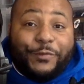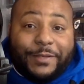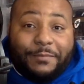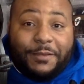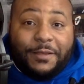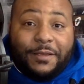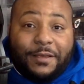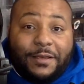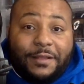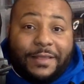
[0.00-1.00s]

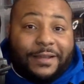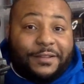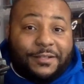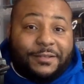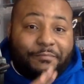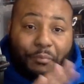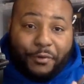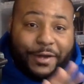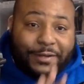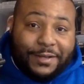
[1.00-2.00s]
something that doesn't
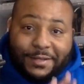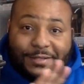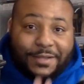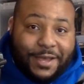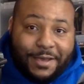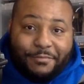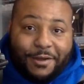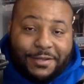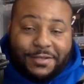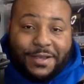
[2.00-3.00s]
break the design
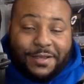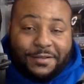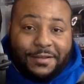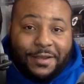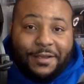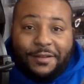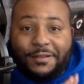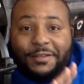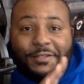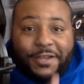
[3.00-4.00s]
process,
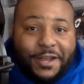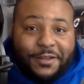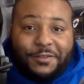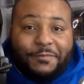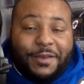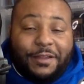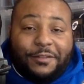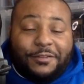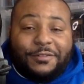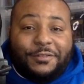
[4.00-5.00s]
doesn't change the way
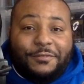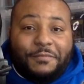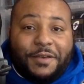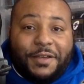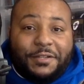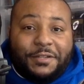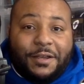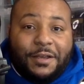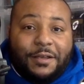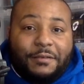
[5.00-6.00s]
it looks too
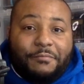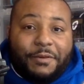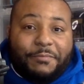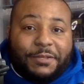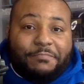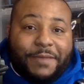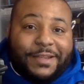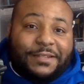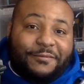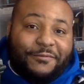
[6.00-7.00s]
much, but just
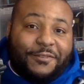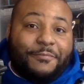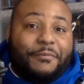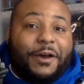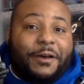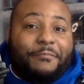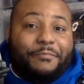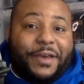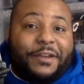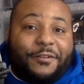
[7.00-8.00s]
makes it feel
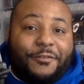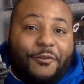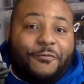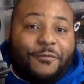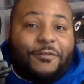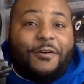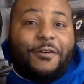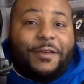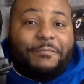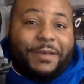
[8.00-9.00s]
better
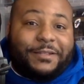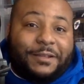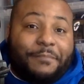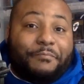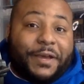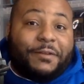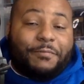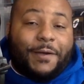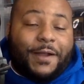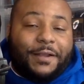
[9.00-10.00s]
overall and makes it a better
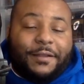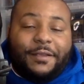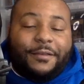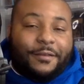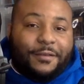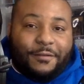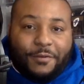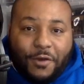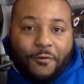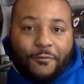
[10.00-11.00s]
product, then
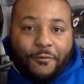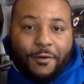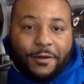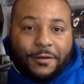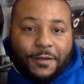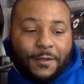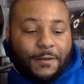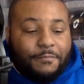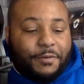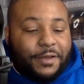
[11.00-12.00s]
go for it.
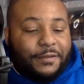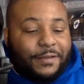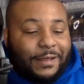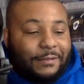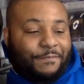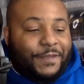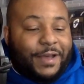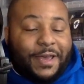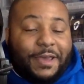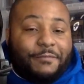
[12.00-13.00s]
But
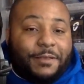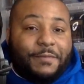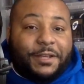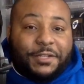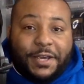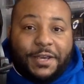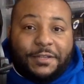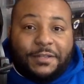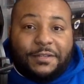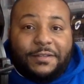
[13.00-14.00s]
I hate when they make
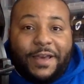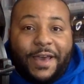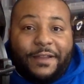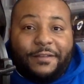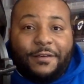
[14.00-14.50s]
changes that